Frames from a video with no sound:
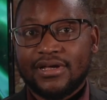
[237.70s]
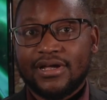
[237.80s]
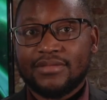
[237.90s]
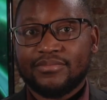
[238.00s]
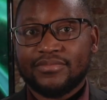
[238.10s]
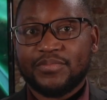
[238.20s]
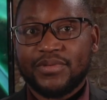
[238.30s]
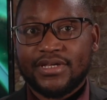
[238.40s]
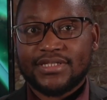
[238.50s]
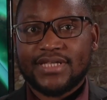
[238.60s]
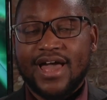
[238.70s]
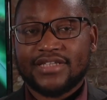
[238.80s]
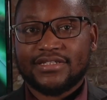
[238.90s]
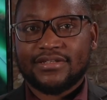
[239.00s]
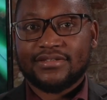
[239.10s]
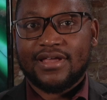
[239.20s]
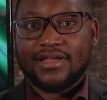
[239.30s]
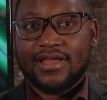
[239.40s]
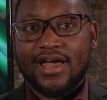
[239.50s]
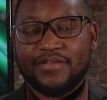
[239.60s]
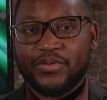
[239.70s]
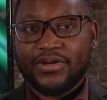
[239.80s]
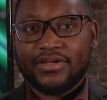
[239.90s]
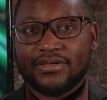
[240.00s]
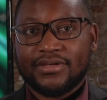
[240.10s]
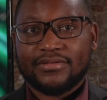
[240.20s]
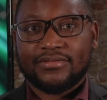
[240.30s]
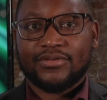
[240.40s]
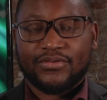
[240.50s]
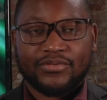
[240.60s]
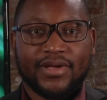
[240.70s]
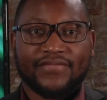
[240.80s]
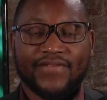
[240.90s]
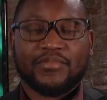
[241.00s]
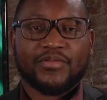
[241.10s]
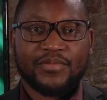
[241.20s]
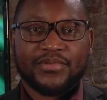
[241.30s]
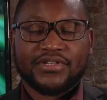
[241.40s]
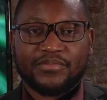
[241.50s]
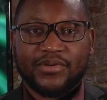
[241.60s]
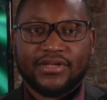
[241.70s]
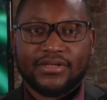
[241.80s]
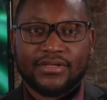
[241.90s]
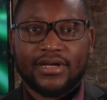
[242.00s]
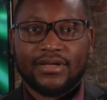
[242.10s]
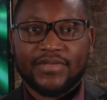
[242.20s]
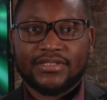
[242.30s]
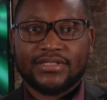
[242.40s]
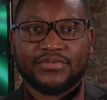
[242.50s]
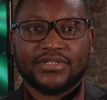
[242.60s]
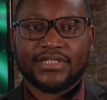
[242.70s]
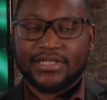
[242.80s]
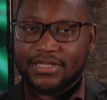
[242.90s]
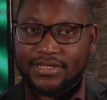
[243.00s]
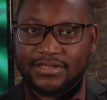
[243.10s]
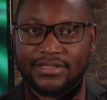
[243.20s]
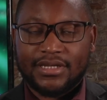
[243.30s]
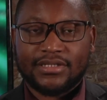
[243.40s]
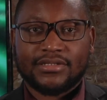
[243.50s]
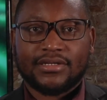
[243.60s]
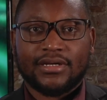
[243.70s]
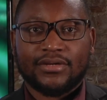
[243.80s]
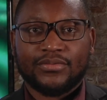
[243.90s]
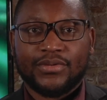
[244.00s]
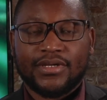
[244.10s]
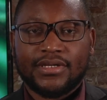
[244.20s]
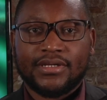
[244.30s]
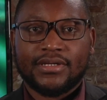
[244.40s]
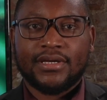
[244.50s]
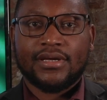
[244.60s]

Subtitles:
the biggest asset that I bring and or my family members bring is the resilience that we